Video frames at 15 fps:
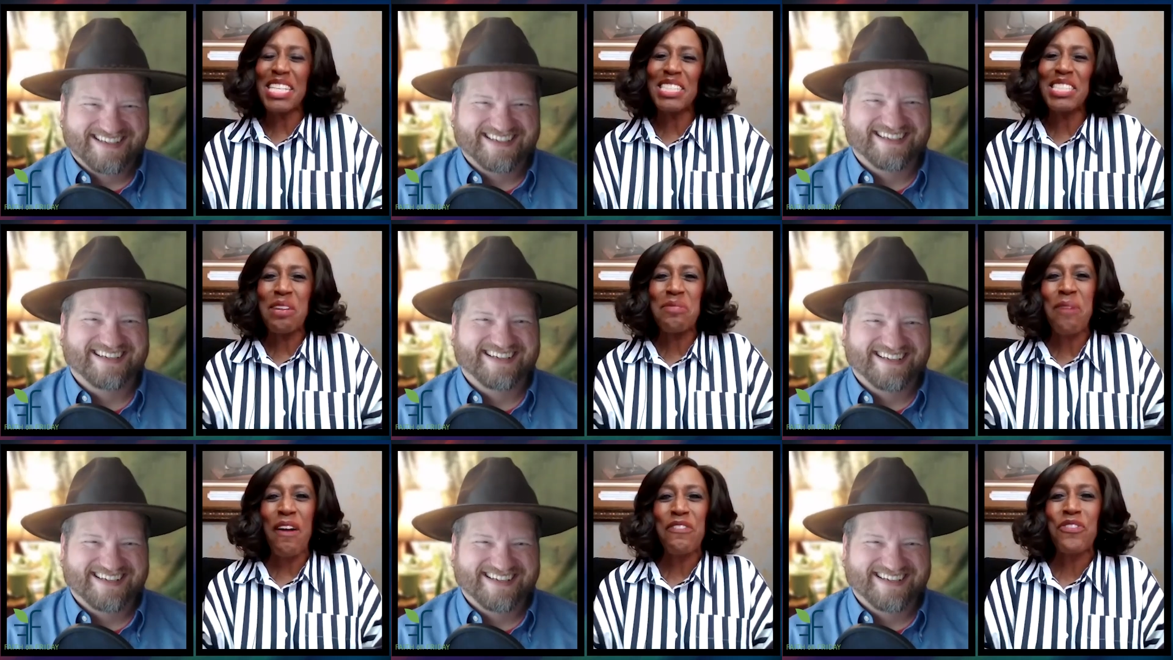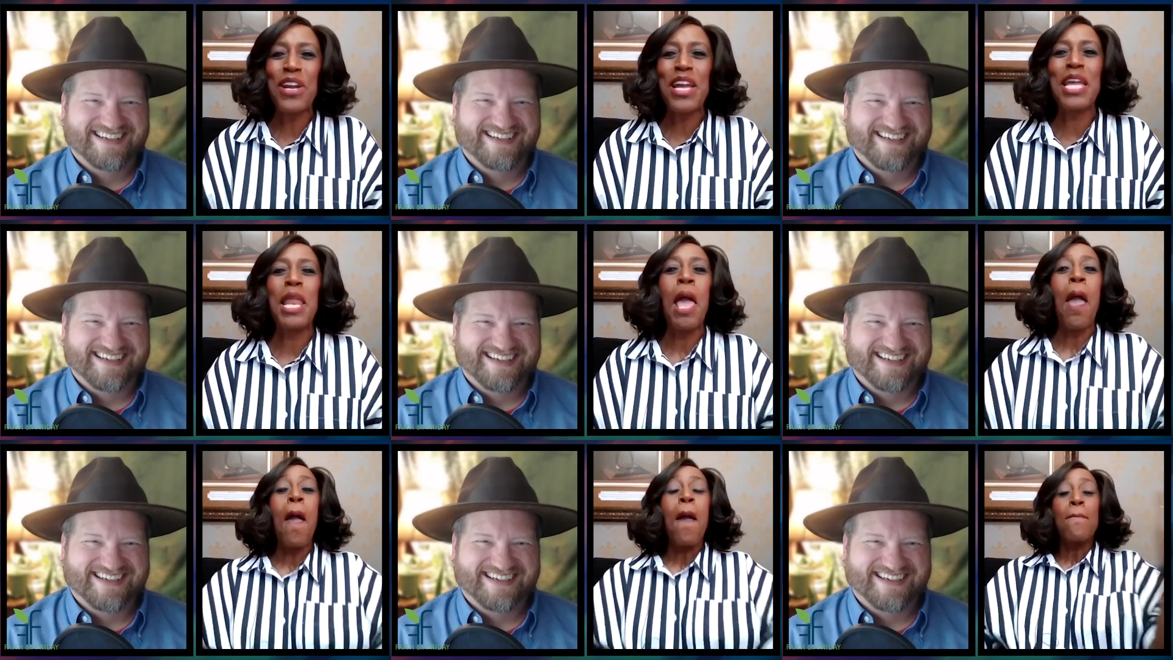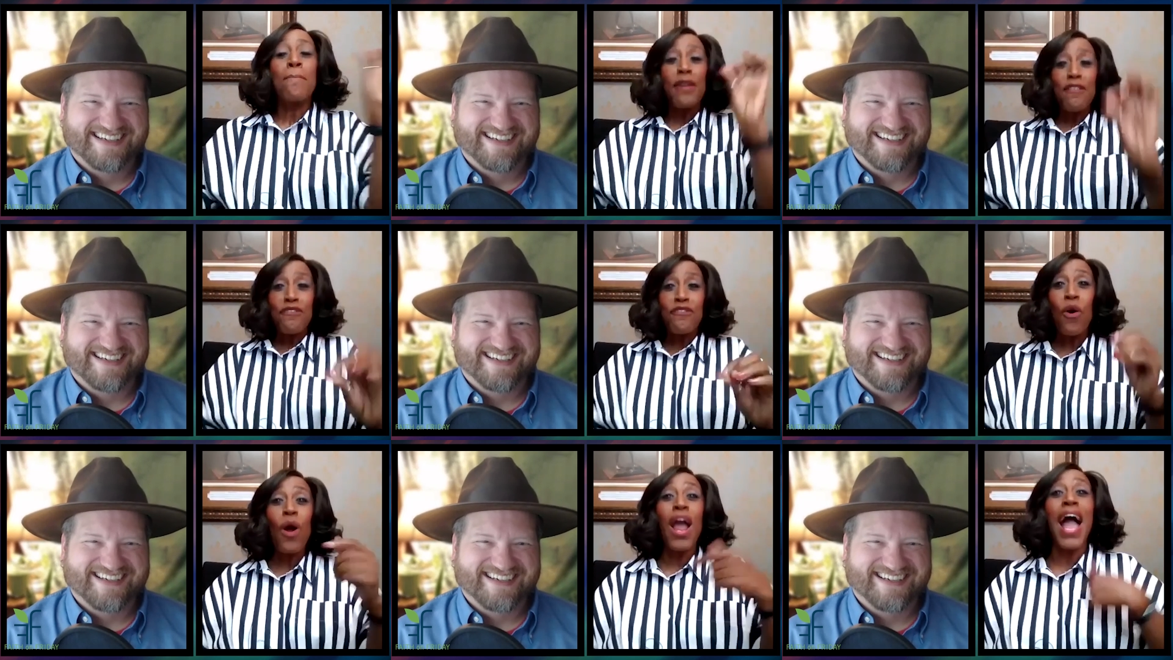Speaker 1: cj my friend
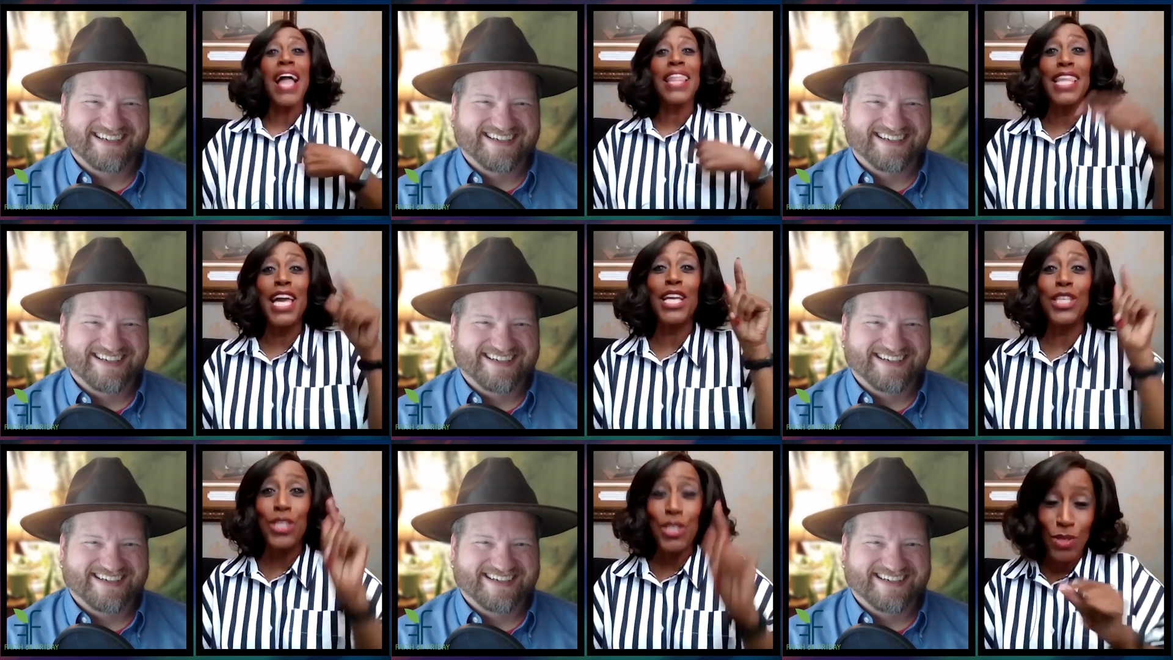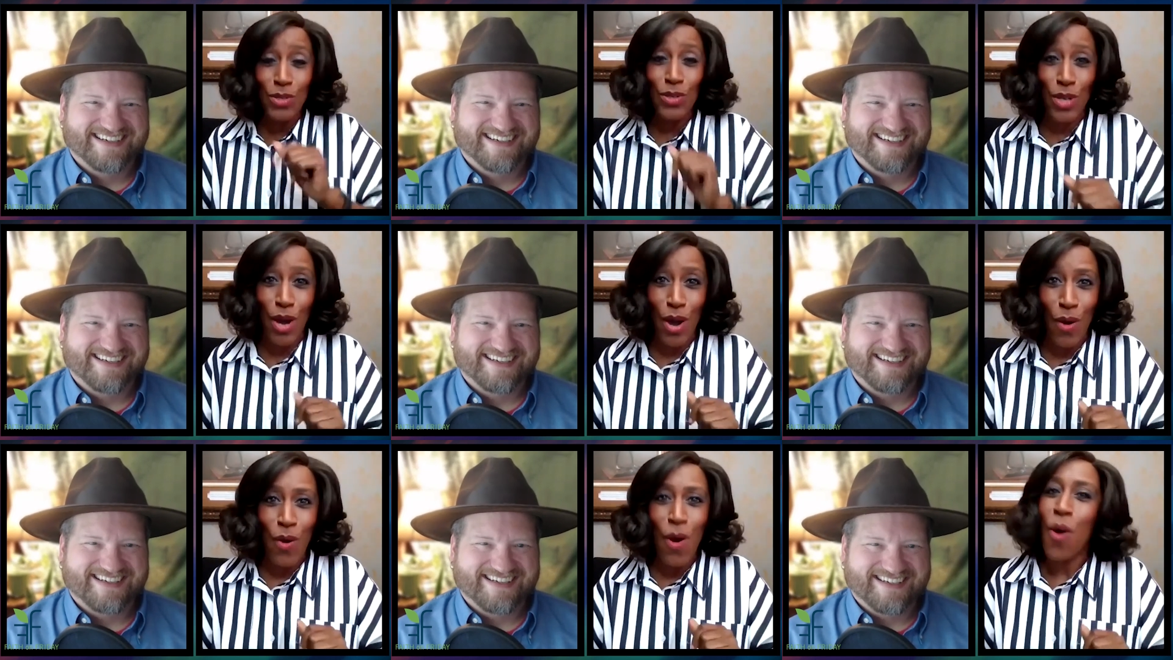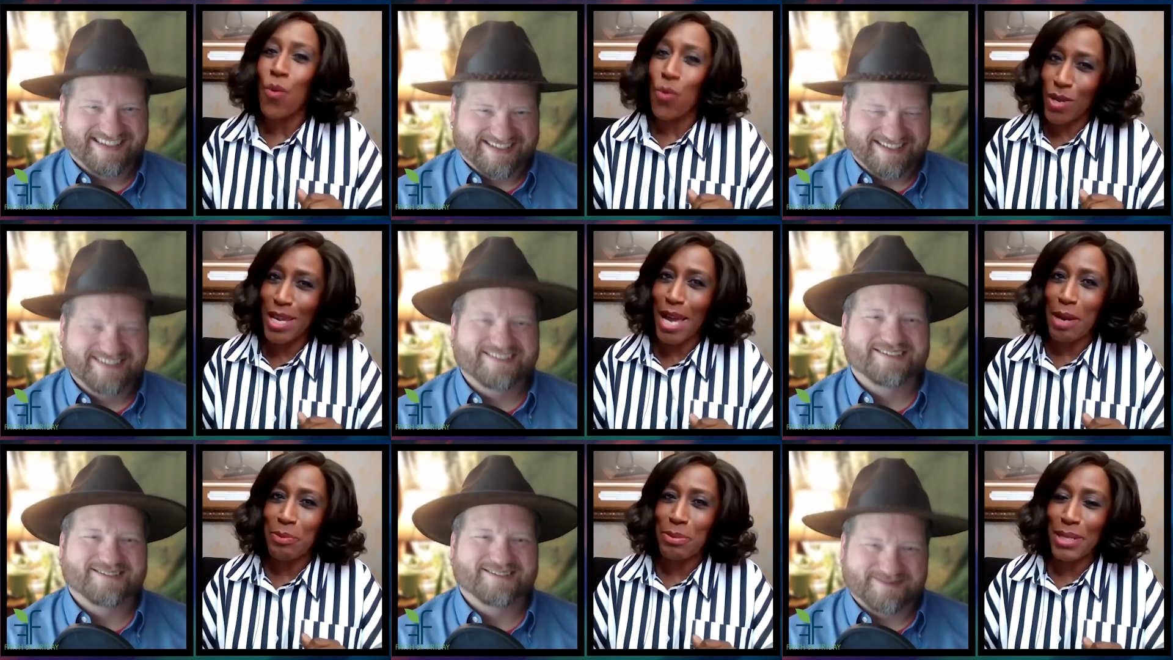before i let you go
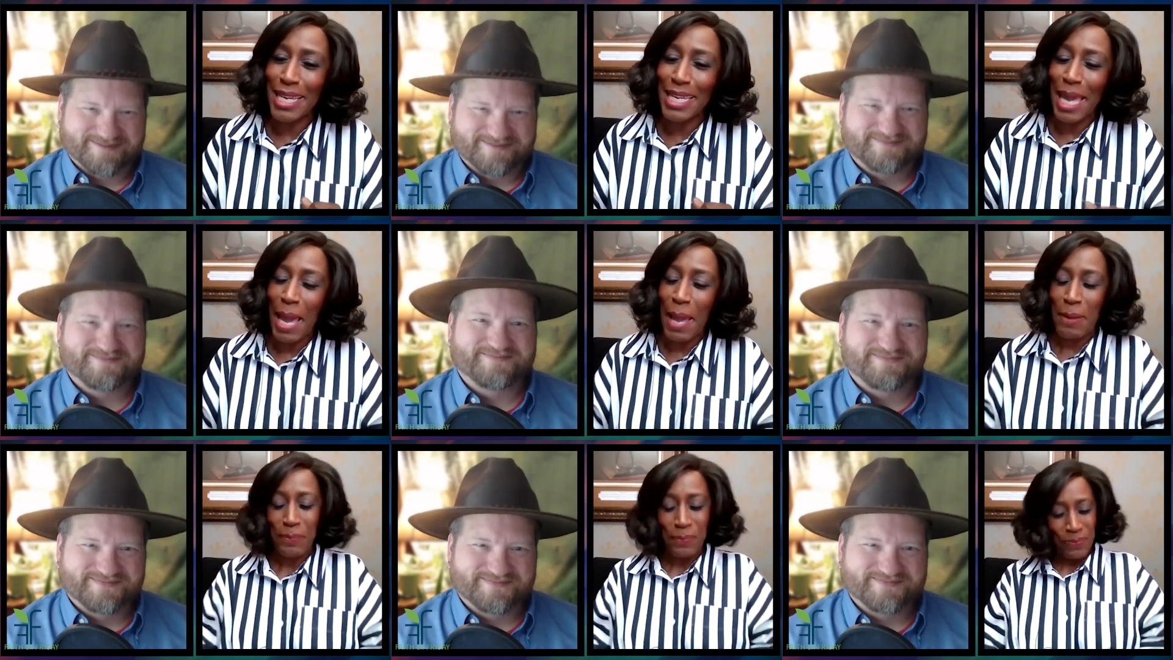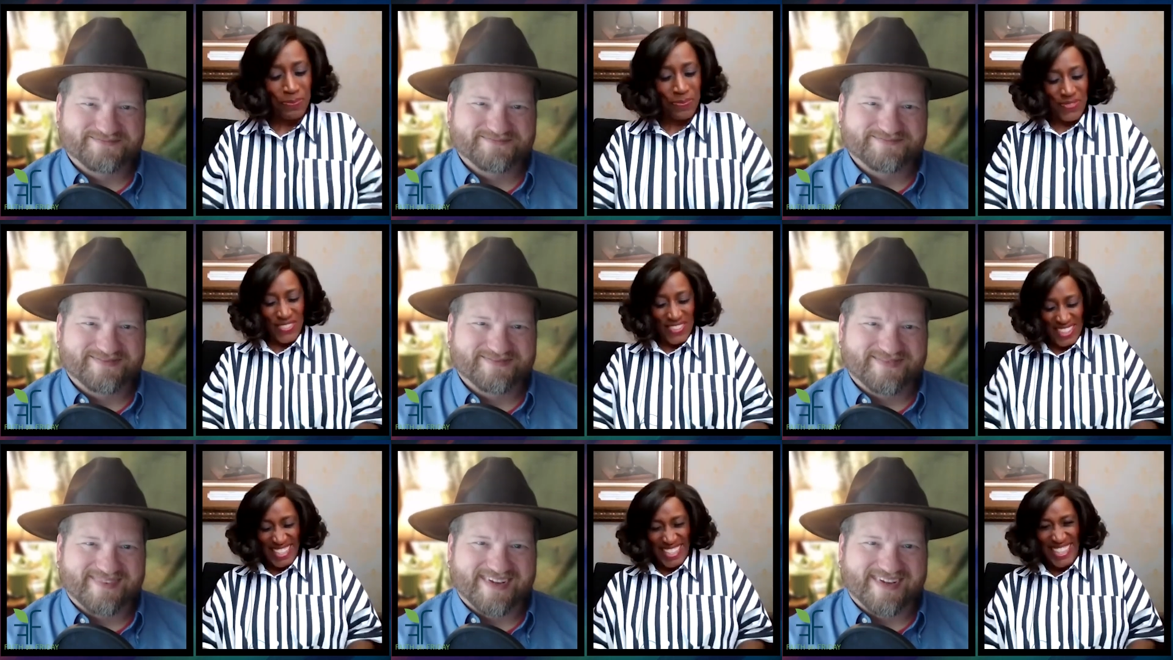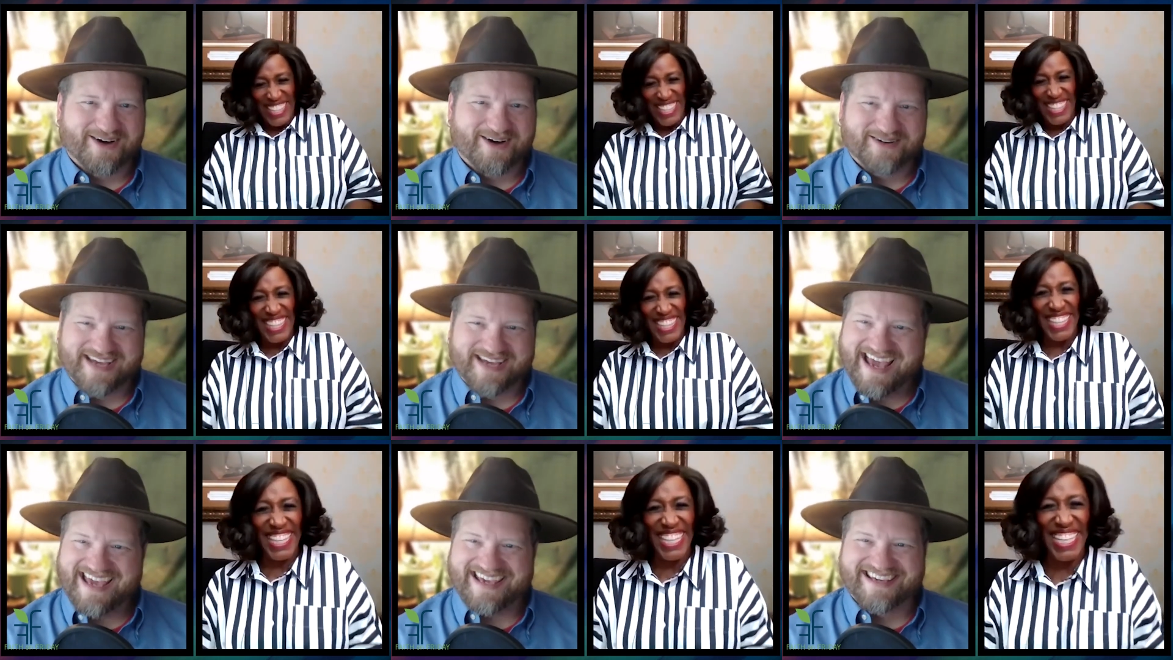we got to play a game
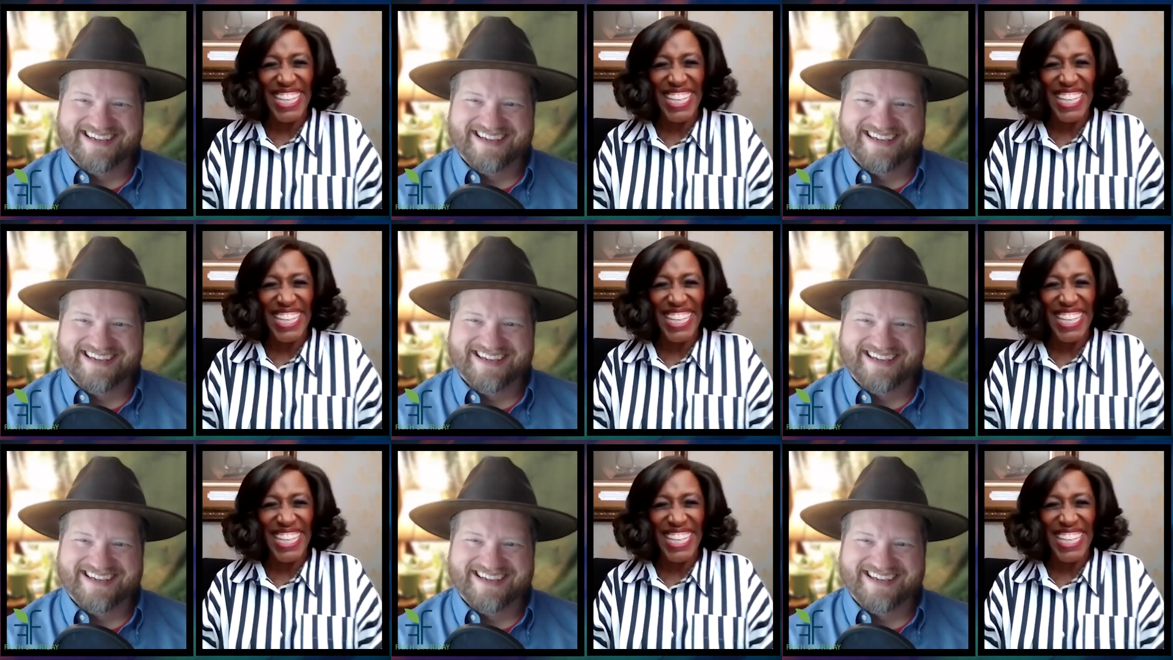okay